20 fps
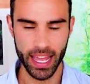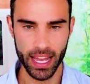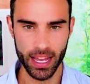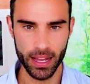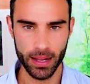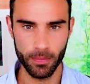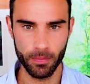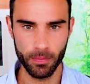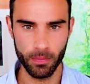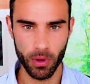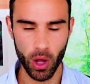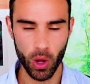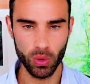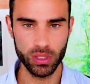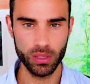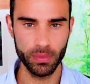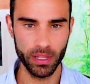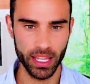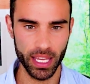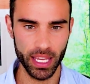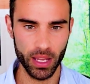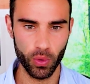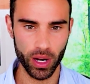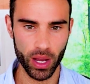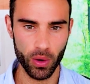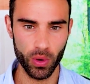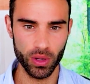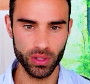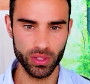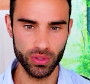Now, ultimately, what
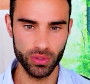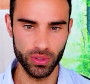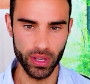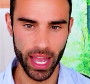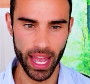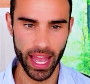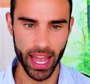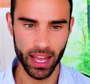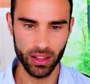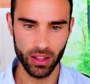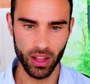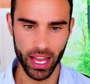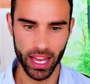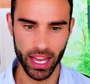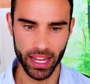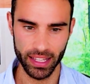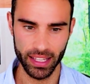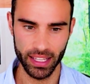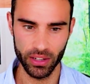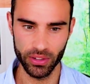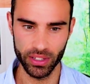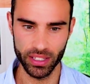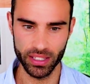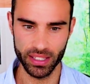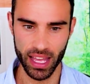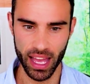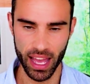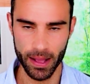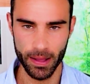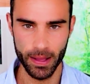I want to outline here
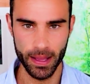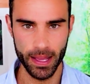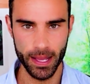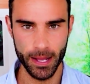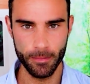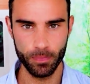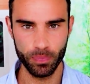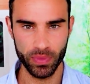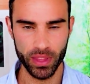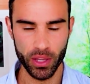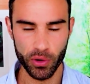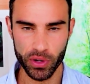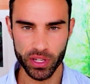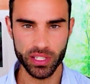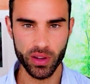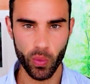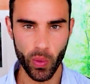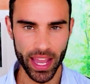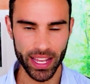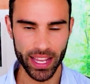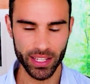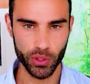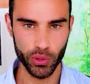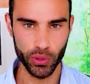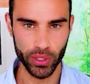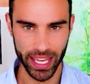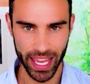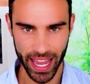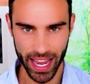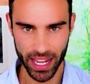is that there is a way
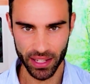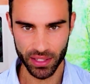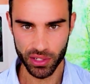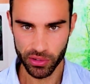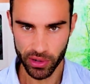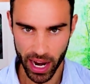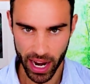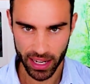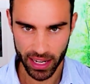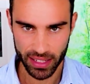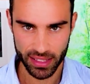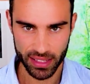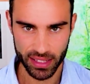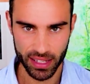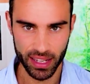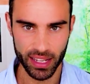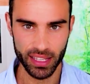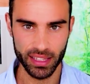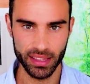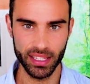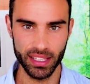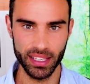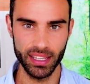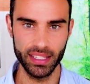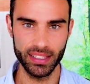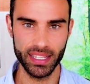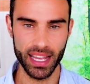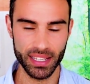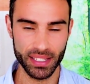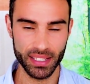to counteract
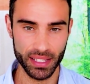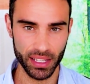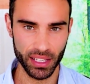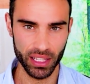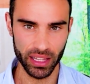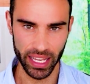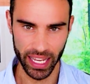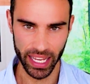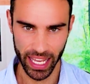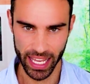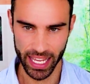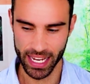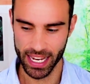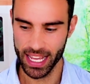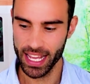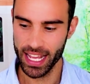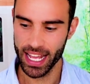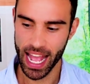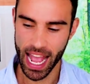the testicular heat,